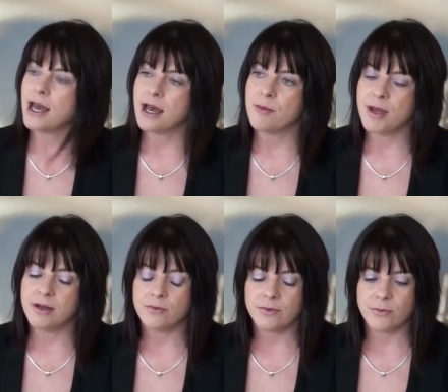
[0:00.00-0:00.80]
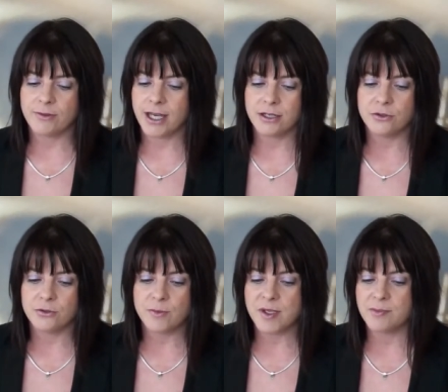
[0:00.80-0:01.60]
um, and we've had
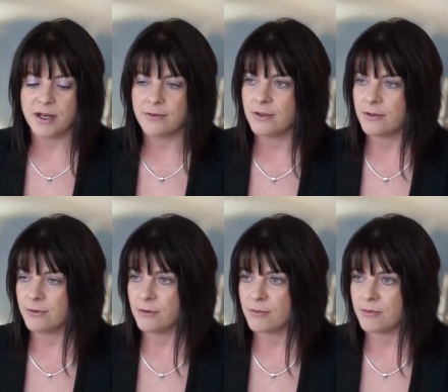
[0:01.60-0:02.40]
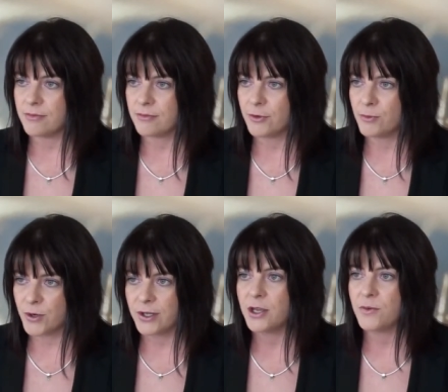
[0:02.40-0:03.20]
enormous benefit from, from
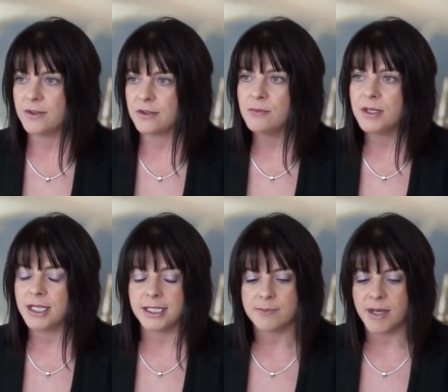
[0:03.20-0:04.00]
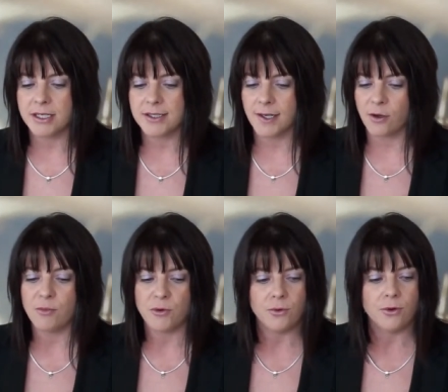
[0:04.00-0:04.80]
working with them. It's made us a
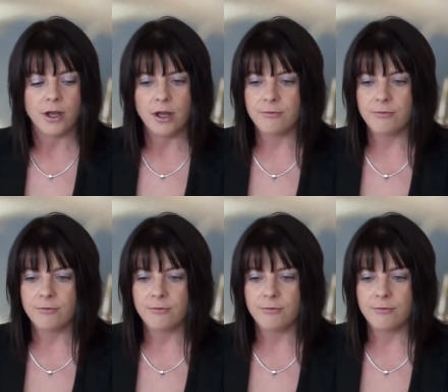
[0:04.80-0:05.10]
lot more